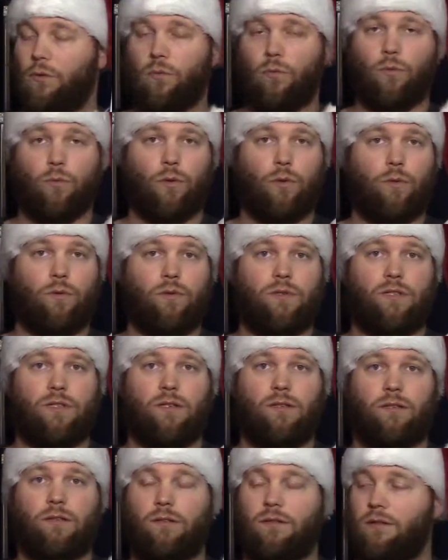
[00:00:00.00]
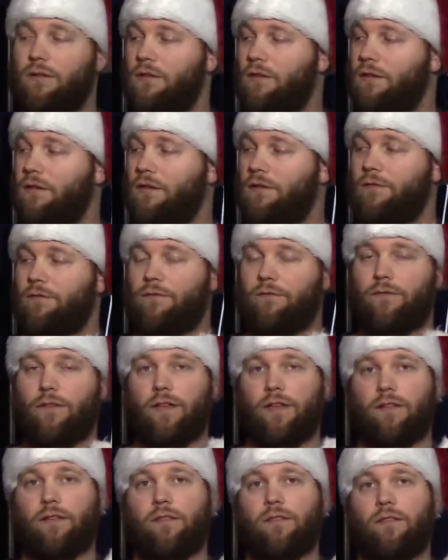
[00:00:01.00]
Root,
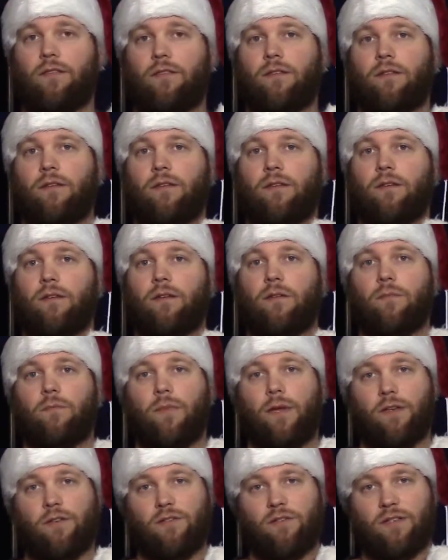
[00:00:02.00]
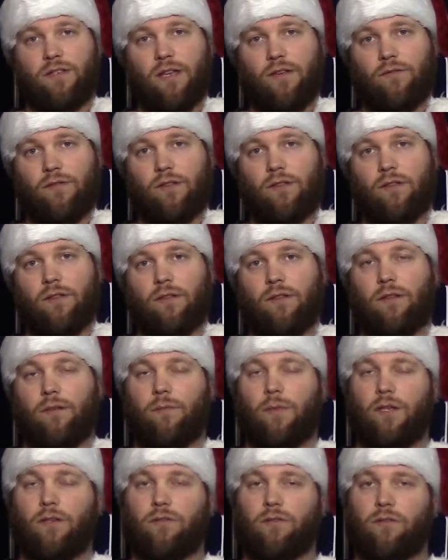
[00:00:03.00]
5th, major 7th, and
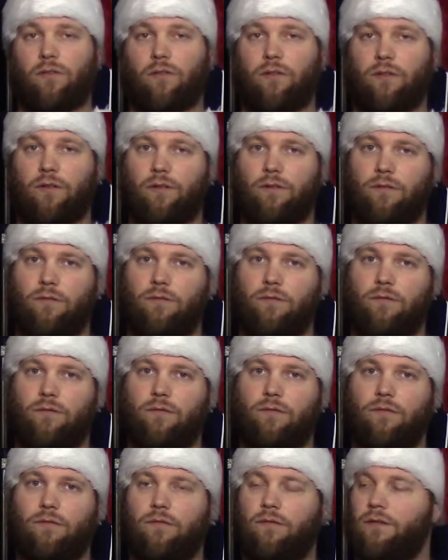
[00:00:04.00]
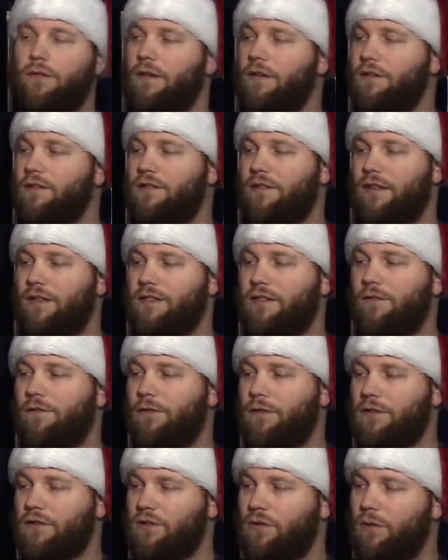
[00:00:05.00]
major 3rd. So that's the
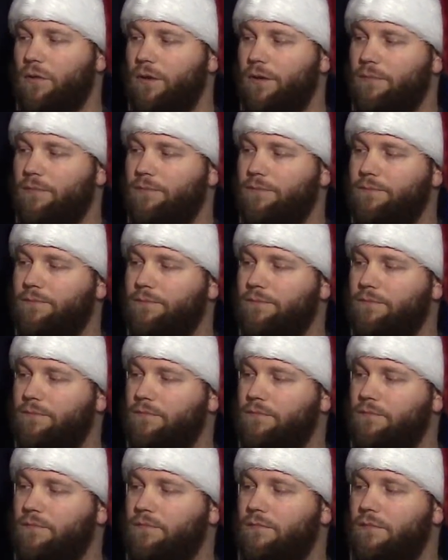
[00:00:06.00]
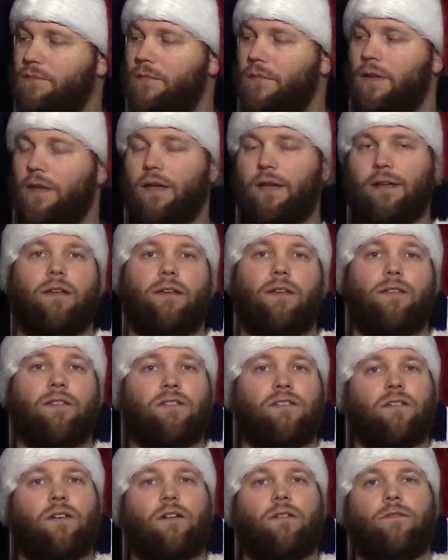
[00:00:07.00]
first chord. Now
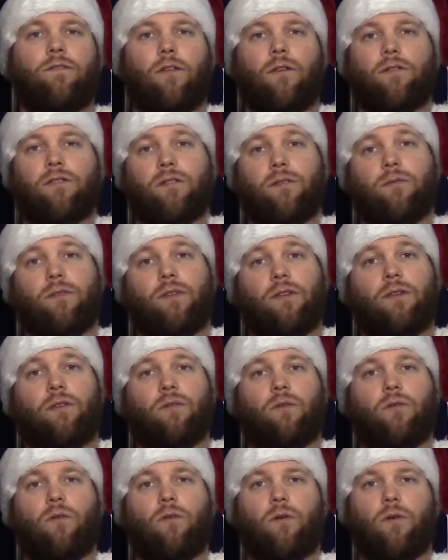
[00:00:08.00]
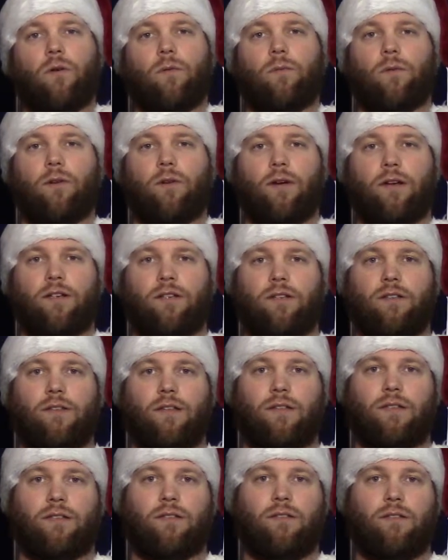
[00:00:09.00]
this song follows a really cool chord progression
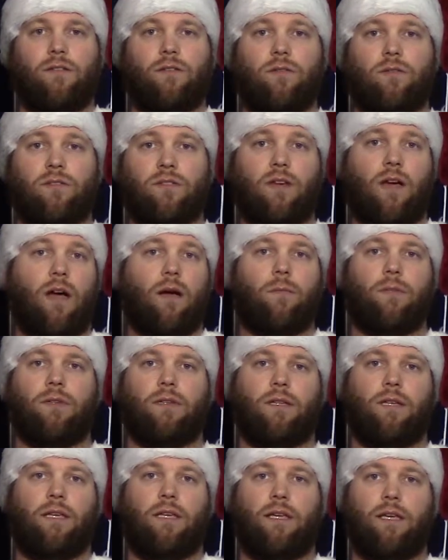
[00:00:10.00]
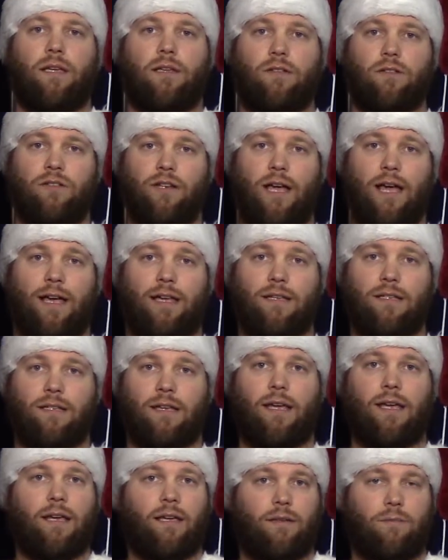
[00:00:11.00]
that's used commonly in jazz
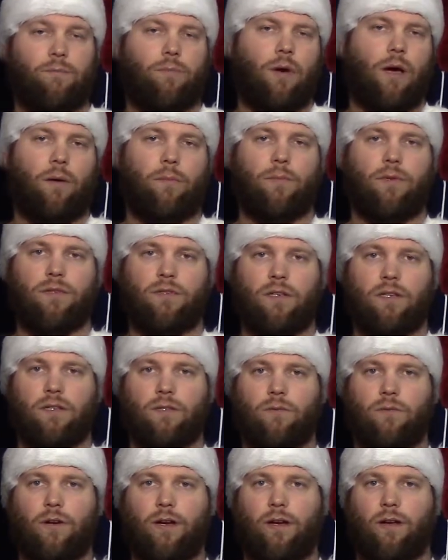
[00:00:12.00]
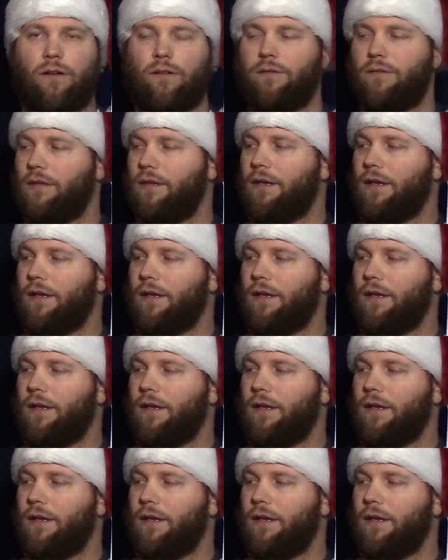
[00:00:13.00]
and pop music as well.